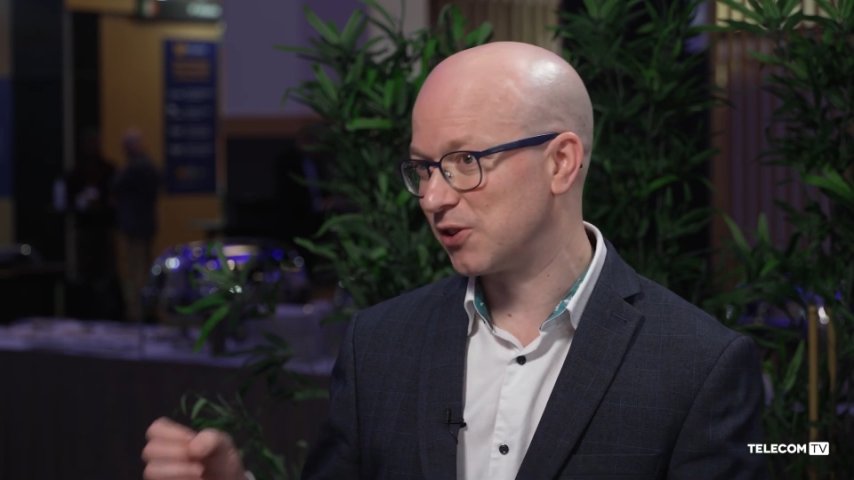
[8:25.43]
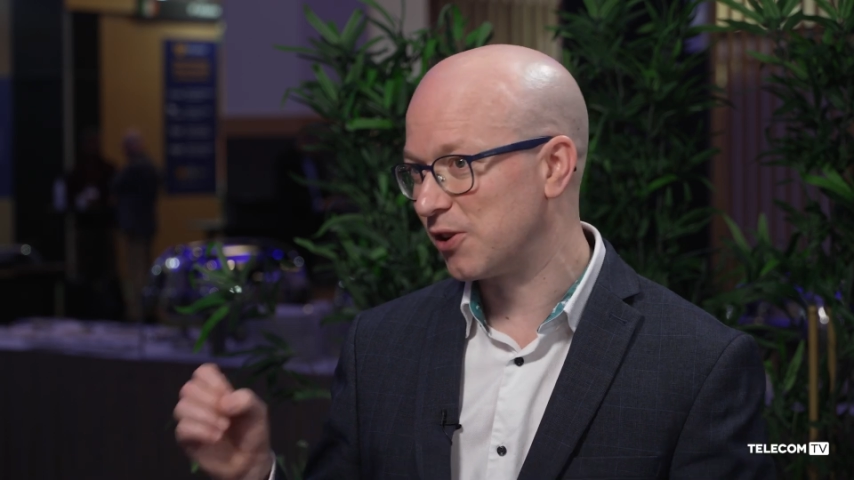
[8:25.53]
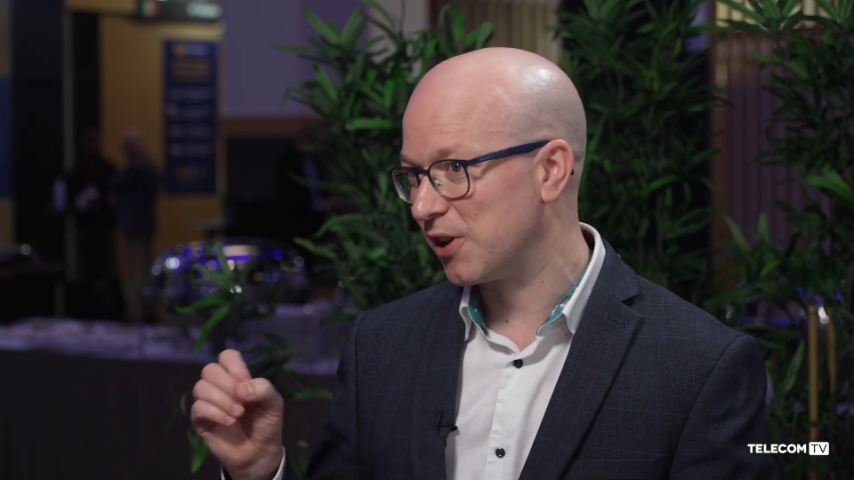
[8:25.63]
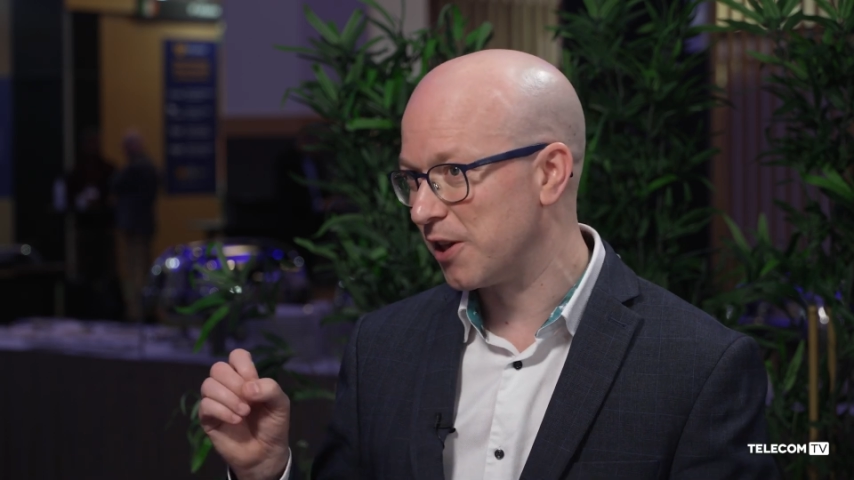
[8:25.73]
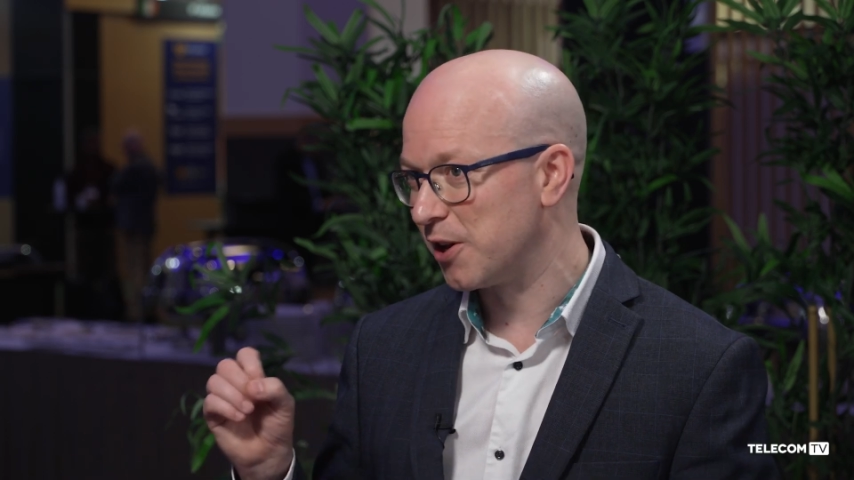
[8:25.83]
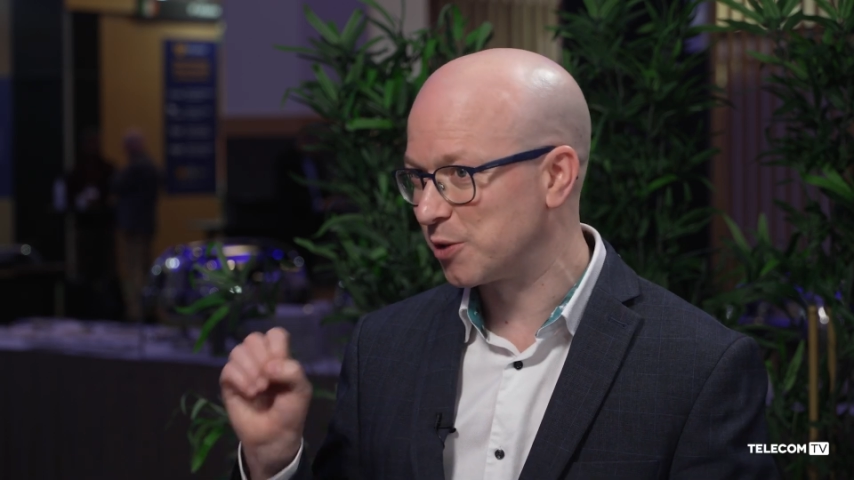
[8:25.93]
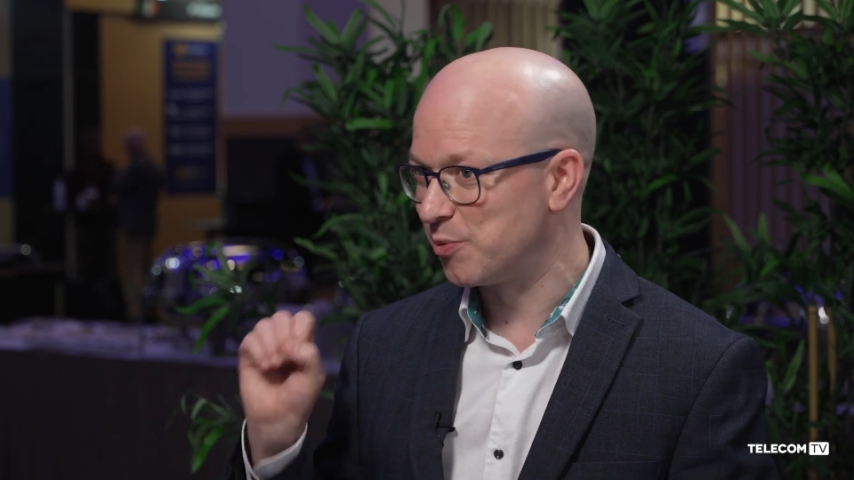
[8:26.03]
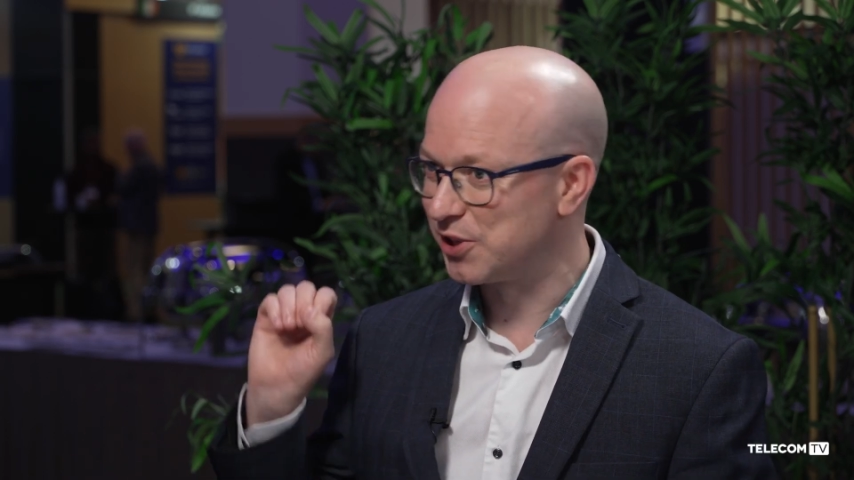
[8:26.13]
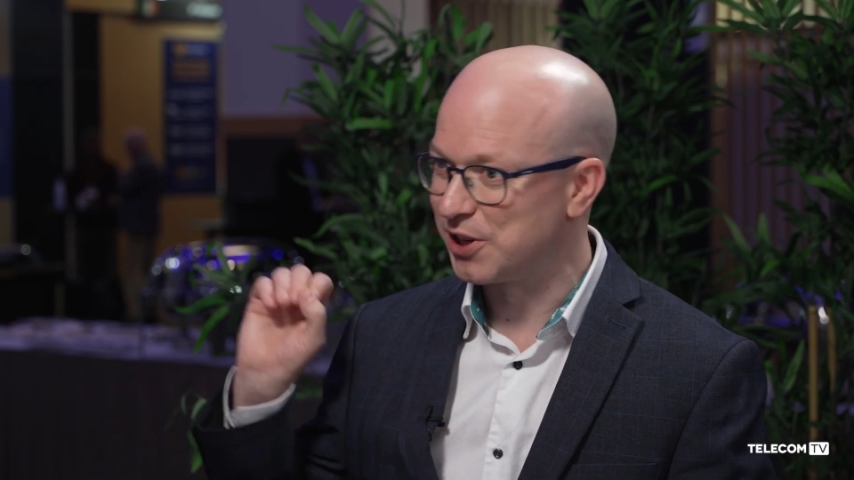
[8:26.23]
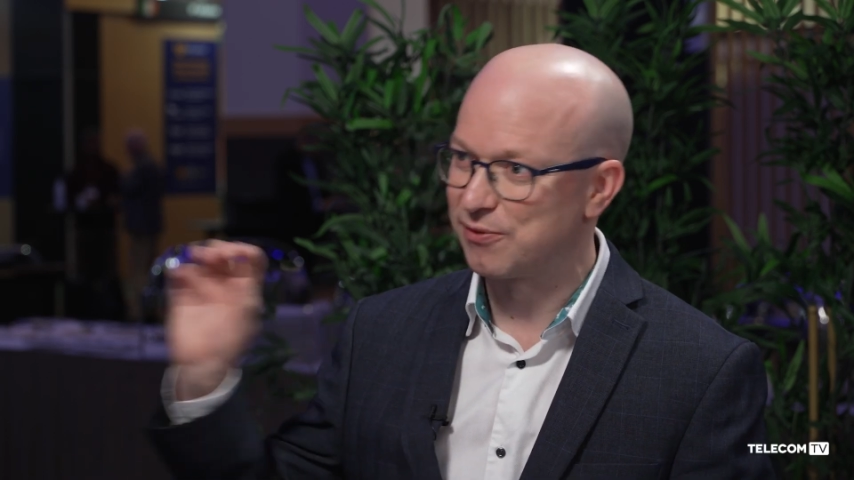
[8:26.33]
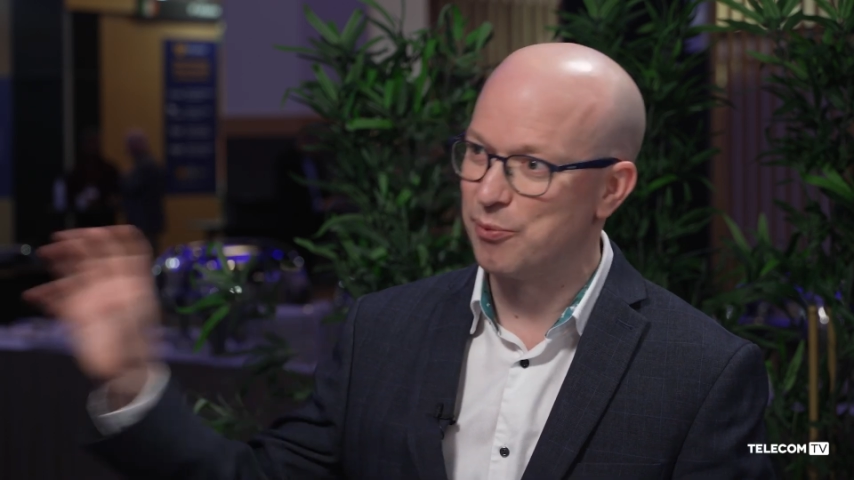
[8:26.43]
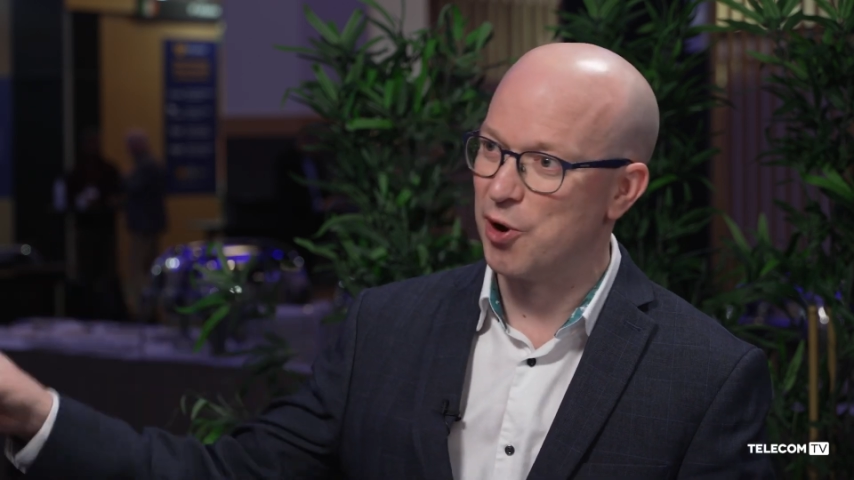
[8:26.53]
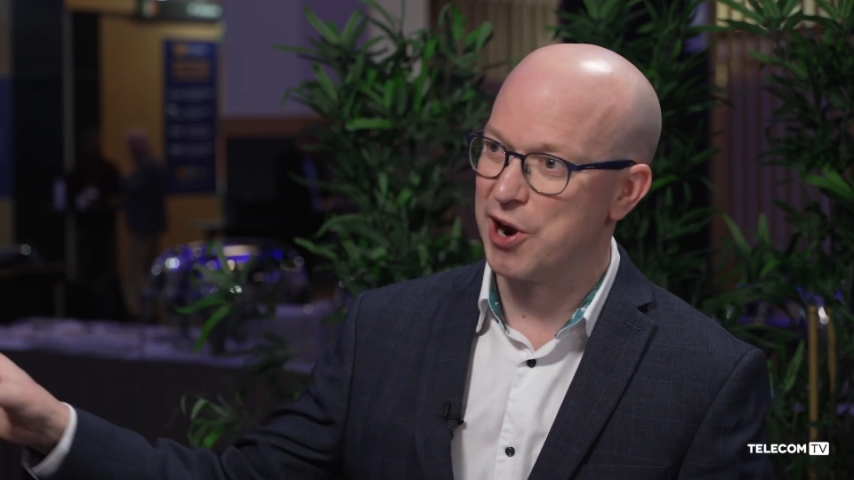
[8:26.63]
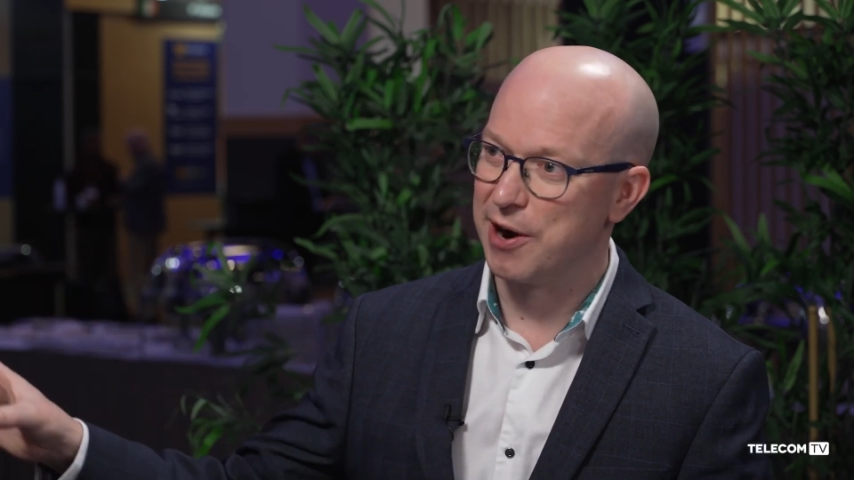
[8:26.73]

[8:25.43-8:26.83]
so you can get the expertise from one